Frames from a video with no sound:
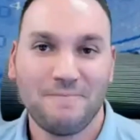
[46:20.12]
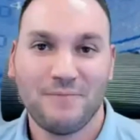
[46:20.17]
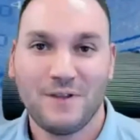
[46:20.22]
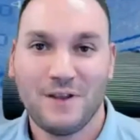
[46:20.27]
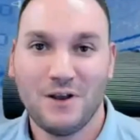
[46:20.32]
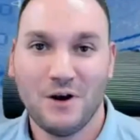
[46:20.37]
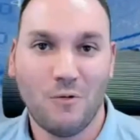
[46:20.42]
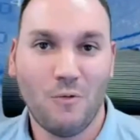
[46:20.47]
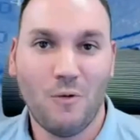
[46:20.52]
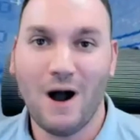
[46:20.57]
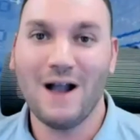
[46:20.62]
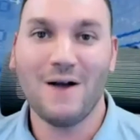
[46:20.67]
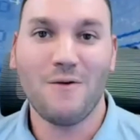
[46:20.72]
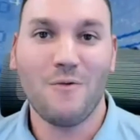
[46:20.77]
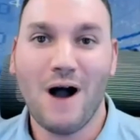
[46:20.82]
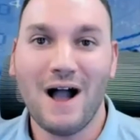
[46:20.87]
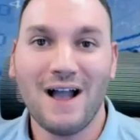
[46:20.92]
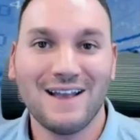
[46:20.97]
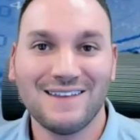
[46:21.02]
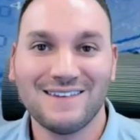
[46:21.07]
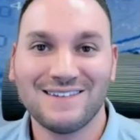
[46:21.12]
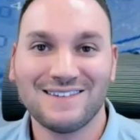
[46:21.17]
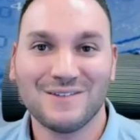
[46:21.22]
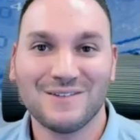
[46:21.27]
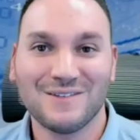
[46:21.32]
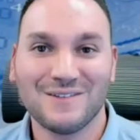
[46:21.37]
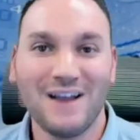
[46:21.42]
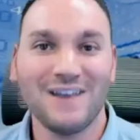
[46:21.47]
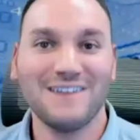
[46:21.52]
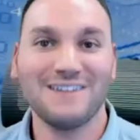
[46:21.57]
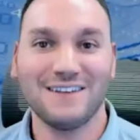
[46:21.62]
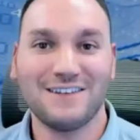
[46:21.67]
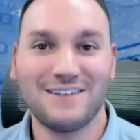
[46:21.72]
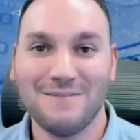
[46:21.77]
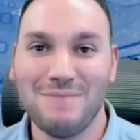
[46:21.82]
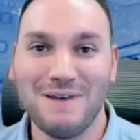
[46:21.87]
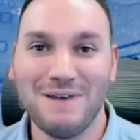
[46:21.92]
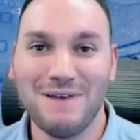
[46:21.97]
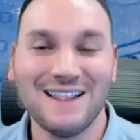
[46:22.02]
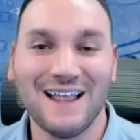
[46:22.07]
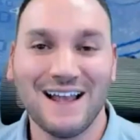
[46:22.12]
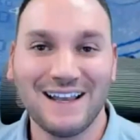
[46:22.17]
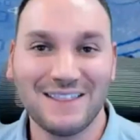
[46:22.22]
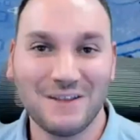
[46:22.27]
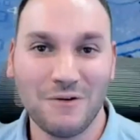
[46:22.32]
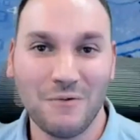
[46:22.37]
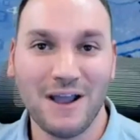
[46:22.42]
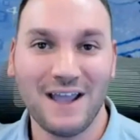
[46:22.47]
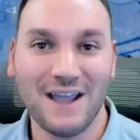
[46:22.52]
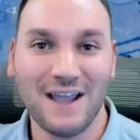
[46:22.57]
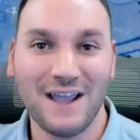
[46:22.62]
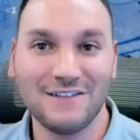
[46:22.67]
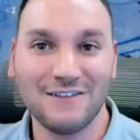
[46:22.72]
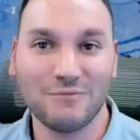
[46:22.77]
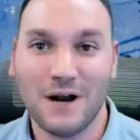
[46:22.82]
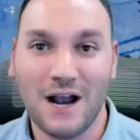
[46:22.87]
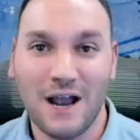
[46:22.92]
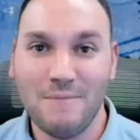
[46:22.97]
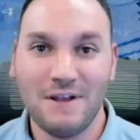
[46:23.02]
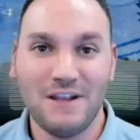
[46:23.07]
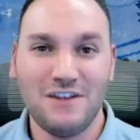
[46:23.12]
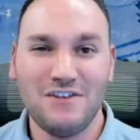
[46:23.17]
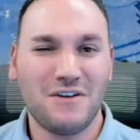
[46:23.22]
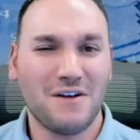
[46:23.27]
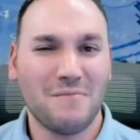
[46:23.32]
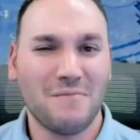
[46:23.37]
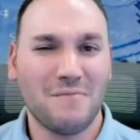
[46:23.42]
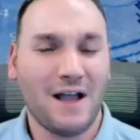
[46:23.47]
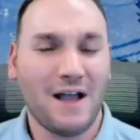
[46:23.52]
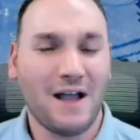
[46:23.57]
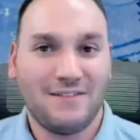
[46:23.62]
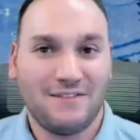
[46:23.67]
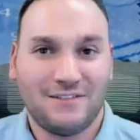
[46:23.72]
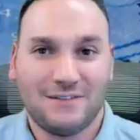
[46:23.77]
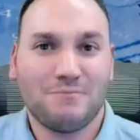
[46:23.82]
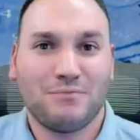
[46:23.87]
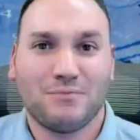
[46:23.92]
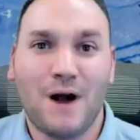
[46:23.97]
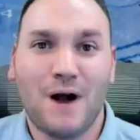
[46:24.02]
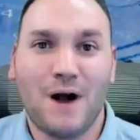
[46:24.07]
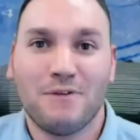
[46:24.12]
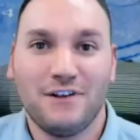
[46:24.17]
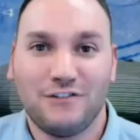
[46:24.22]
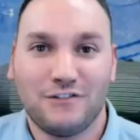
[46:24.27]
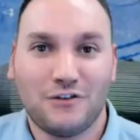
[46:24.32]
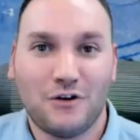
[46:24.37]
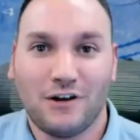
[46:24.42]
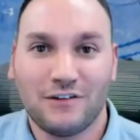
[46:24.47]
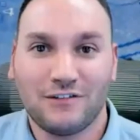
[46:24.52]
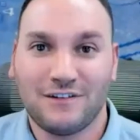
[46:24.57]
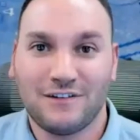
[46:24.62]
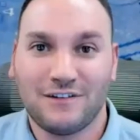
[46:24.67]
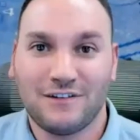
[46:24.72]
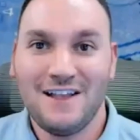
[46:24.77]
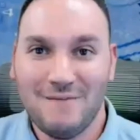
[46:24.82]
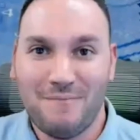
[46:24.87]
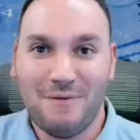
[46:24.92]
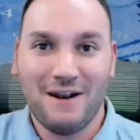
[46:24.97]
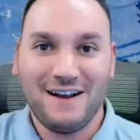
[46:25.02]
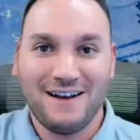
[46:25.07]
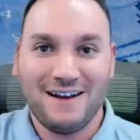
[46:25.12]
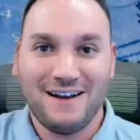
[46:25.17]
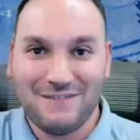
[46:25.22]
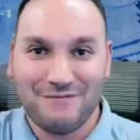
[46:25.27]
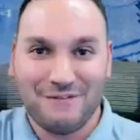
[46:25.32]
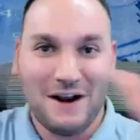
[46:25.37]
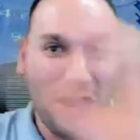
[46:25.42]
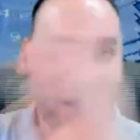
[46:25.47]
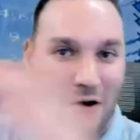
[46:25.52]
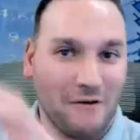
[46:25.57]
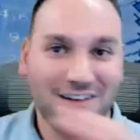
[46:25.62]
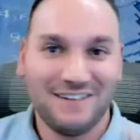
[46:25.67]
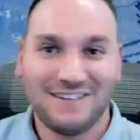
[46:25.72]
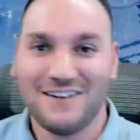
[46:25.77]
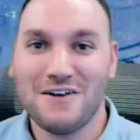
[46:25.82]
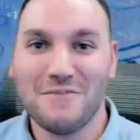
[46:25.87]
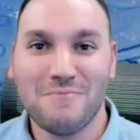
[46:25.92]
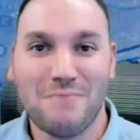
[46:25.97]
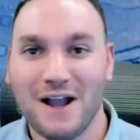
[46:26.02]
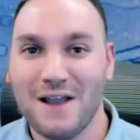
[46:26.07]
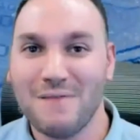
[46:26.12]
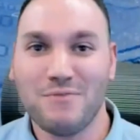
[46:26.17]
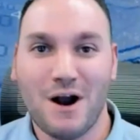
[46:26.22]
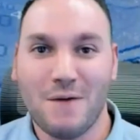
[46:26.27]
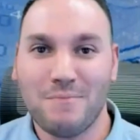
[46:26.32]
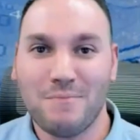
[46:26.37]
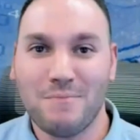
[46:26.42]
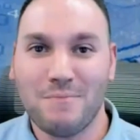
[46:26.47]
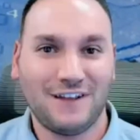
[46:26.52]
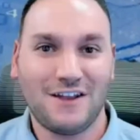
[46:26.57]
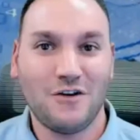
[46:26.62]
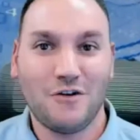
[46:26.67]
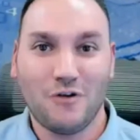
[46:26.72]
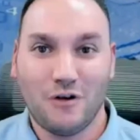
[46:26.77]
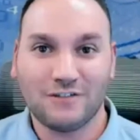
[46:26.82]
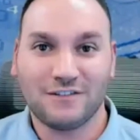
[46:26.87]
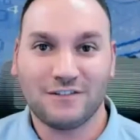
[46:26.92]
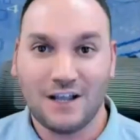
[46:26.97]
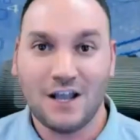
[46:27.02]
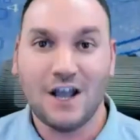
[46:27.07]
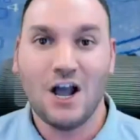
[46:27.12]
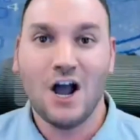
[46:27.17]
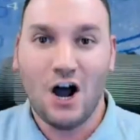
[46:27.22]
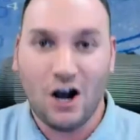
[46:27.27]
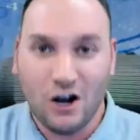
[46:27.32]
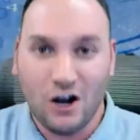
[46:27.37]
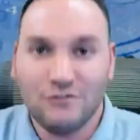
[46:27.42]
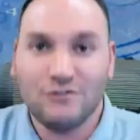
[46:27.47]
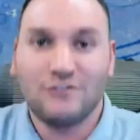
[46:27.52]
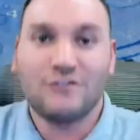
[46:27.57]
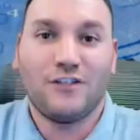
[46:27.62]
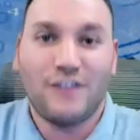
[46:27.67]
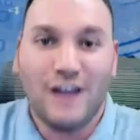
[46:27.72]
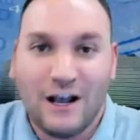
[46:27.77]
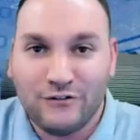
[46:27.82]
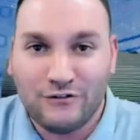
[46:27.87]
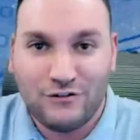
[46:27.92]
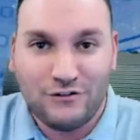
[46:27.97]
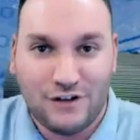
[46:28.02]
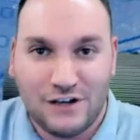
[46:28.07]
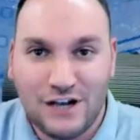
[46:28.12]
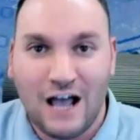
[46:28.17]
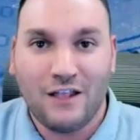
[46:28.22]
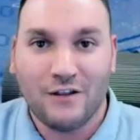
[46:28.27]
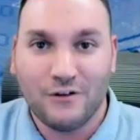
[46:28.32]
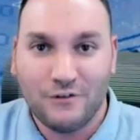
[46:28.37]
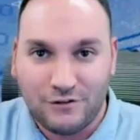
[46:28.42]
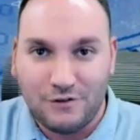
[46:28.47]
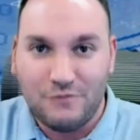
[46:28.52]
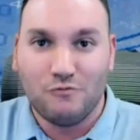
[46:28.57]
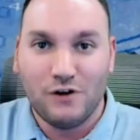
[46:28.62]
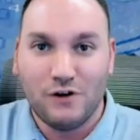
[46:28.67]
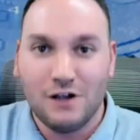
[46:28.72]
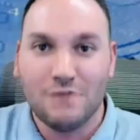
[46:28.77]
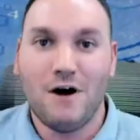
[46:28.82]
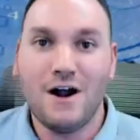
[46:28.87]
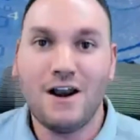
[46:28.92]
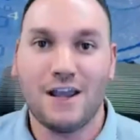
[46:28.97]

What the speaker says: why is it to be like the way it is, where, I mean, you could buy some properties cost, depending on different areas that you're buying properties, it can cost like hundreds of thousands of dollars in real money.